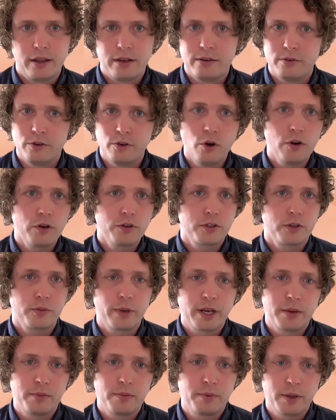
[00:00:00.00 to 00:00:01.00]
not so
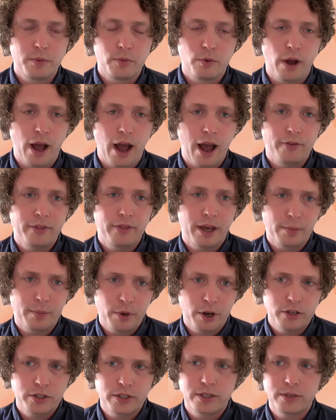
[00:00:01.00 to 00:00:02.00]
many people have
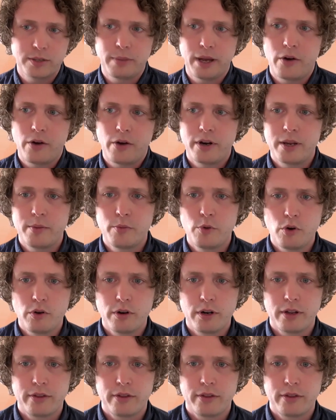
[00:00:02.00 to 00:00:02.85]
that purchasing power anymore.